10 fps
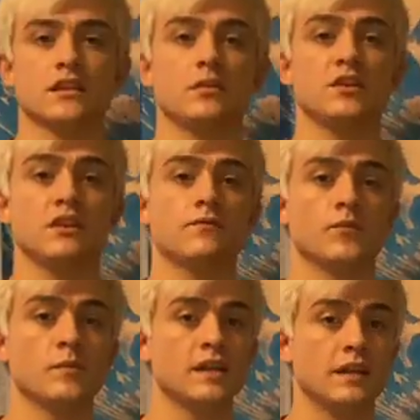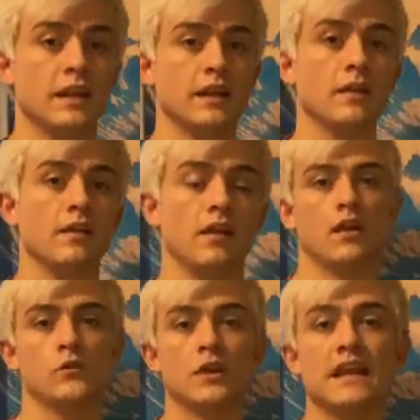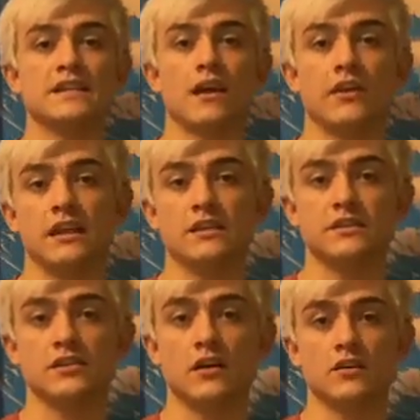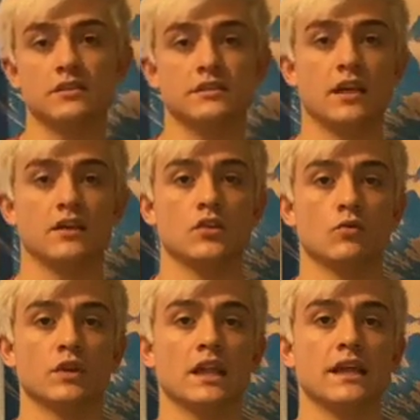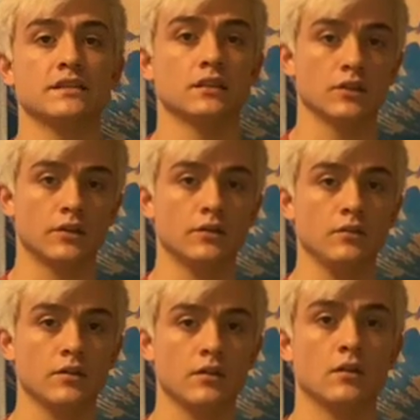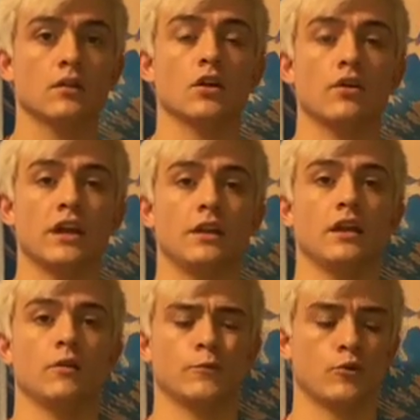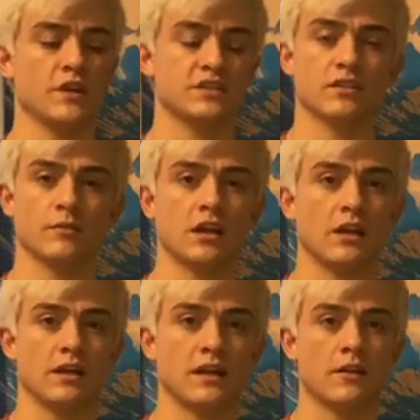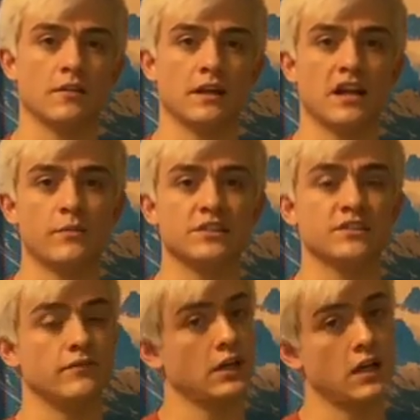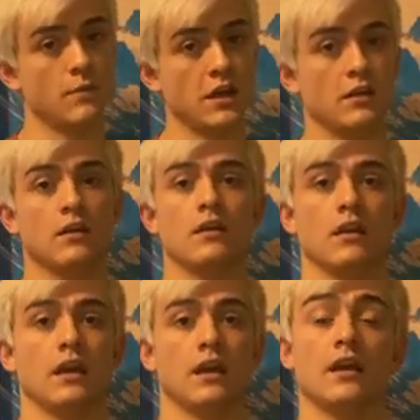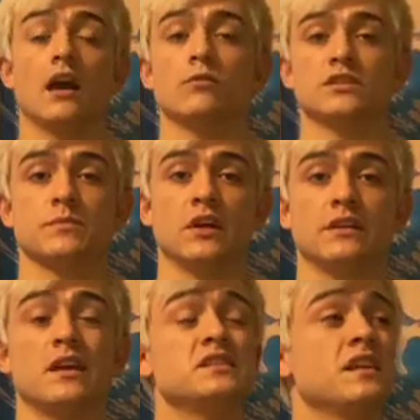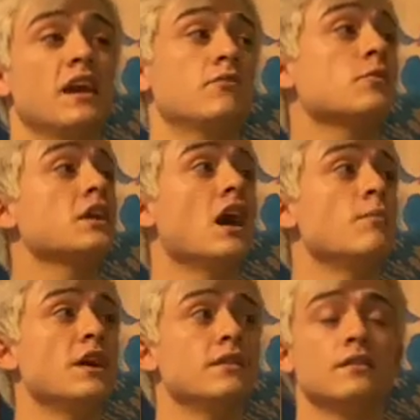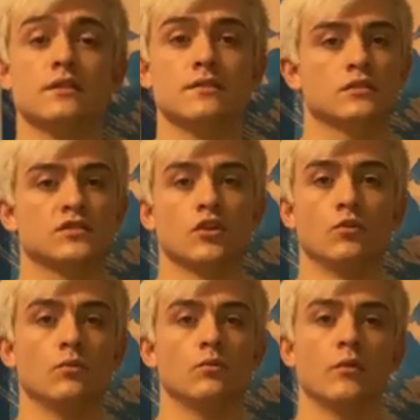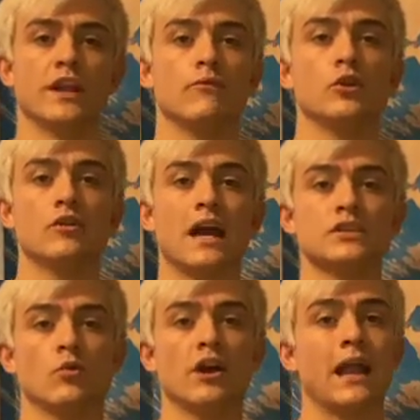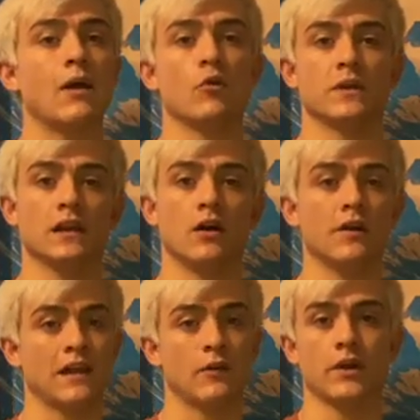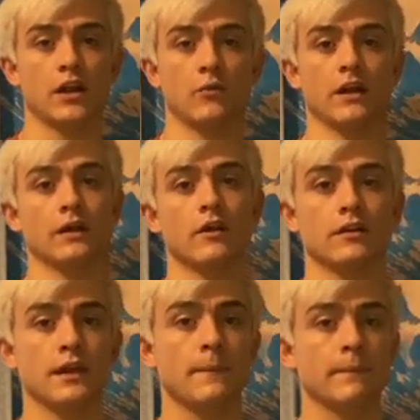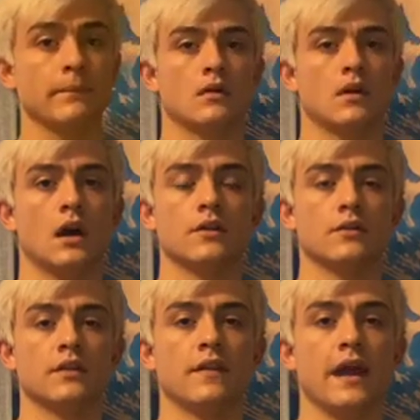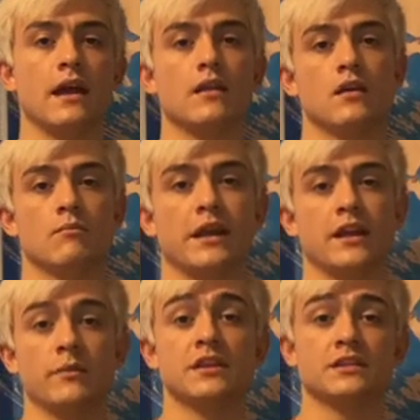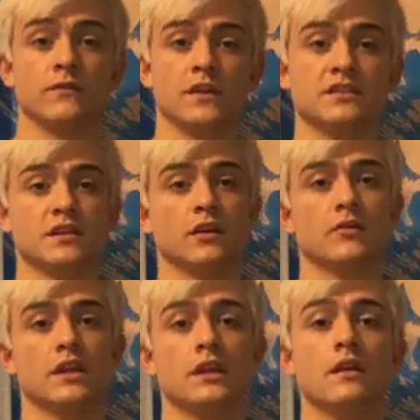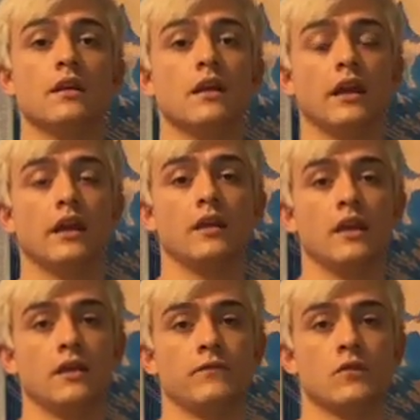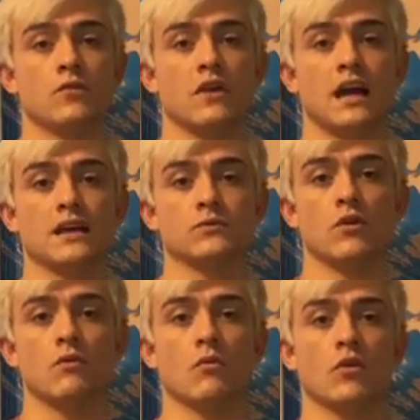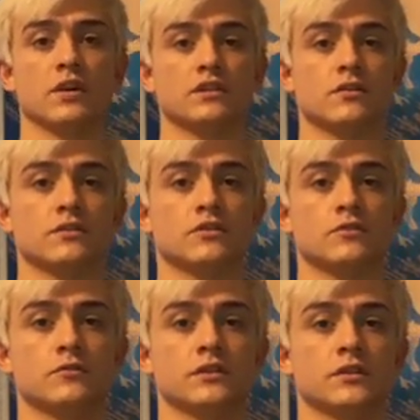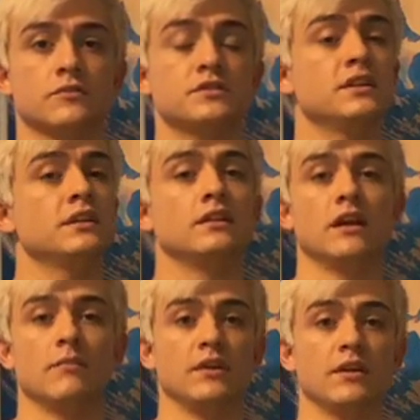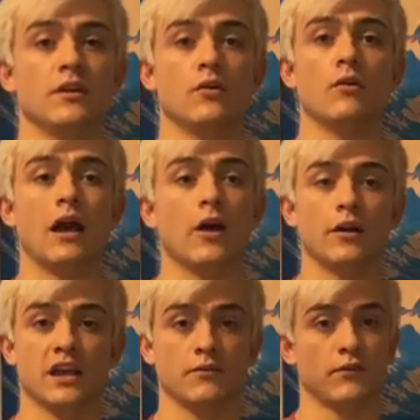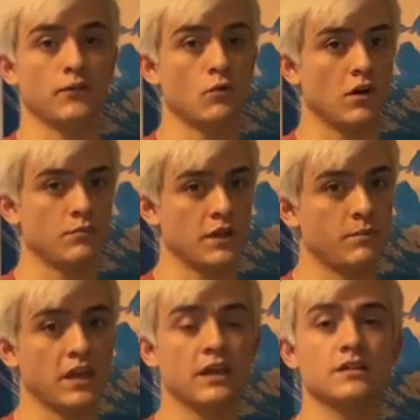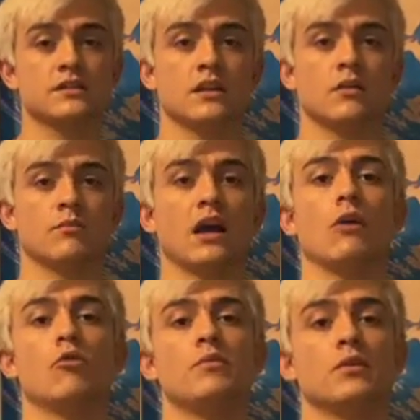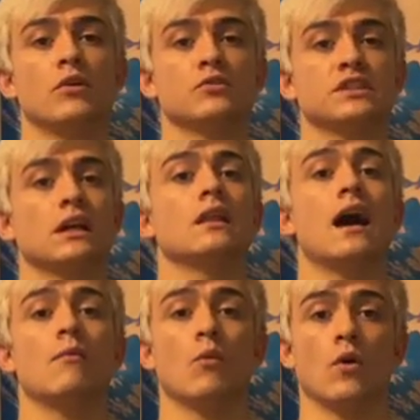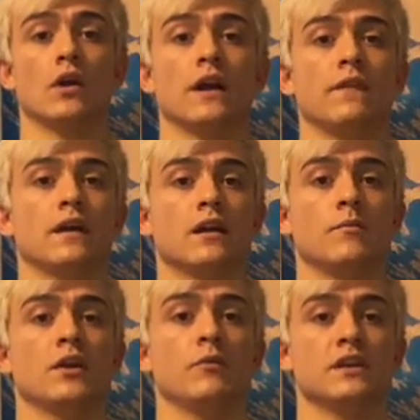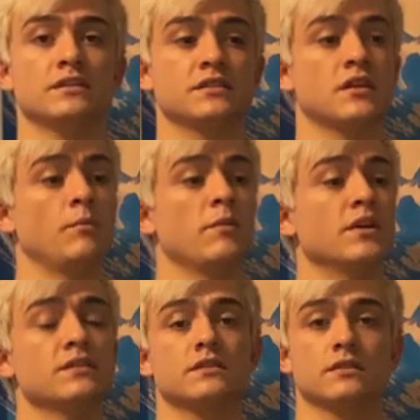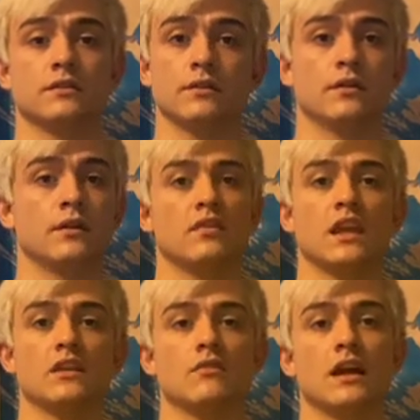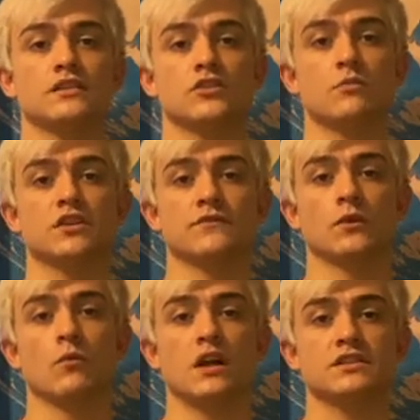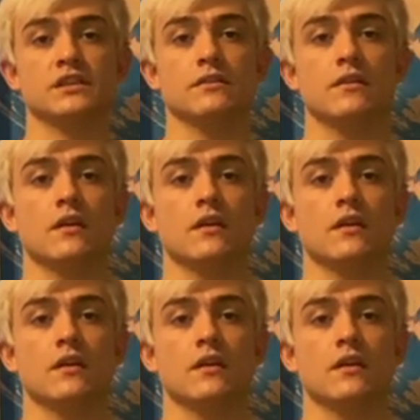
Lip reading: going to be it for me today. If you guys have any songs that you would like to learn, go ahead and request them down in the comments. Leave a comment and I'll respond. I see every comment. So whatever you guys want, I will get on that right away, okay? Other than that, my name is Vincent Green, and if you guys want more guitar tutorials, let me know. I already have a few on my page, but I will be posting a lot more in the coming weeks, coming months. Thank you guys so much for watching.